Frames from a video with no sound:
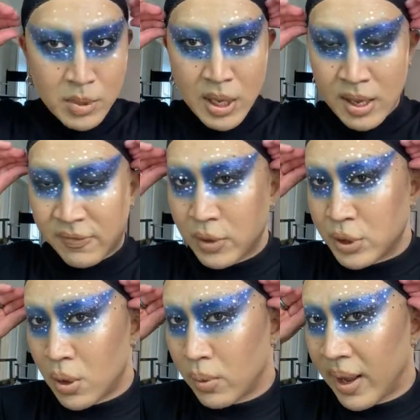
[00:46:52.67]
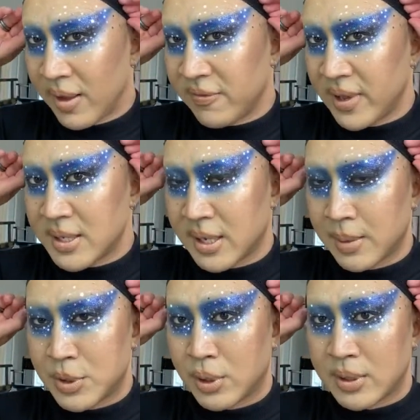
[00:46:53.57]
If you don't have face tapes,
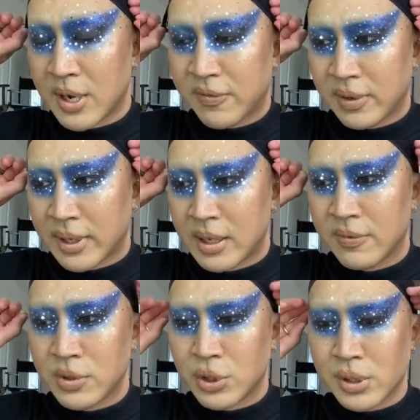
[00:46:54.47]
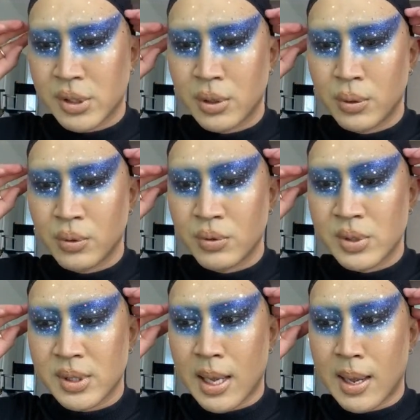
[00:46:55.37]
you could definitely even just
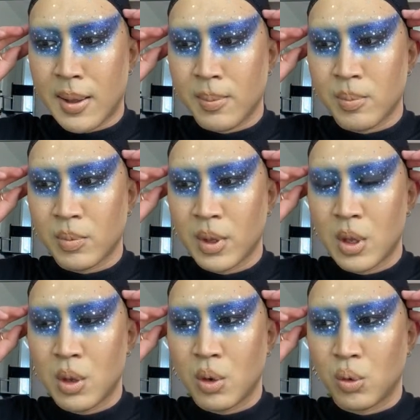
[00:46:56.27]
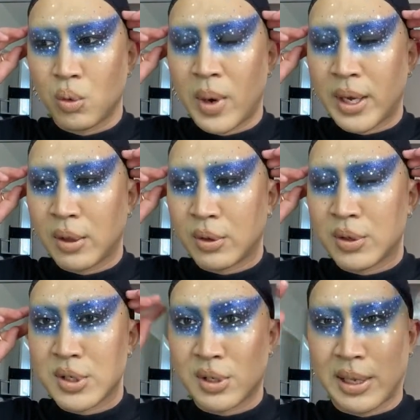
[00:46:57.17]
use regular
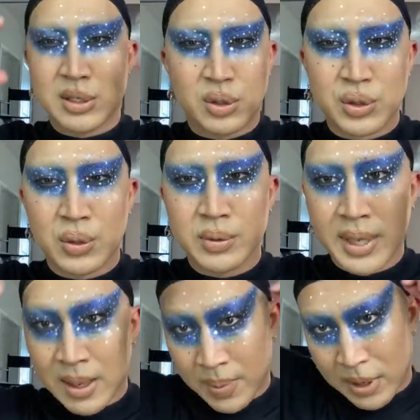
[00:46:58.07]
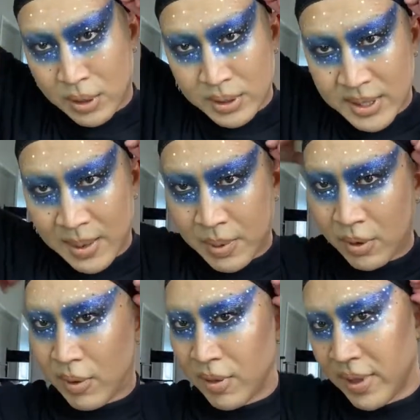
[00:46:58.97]
like, surgical tape, and you could tape it
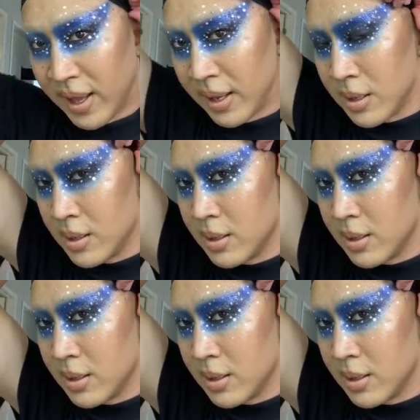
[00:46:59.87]
around the head.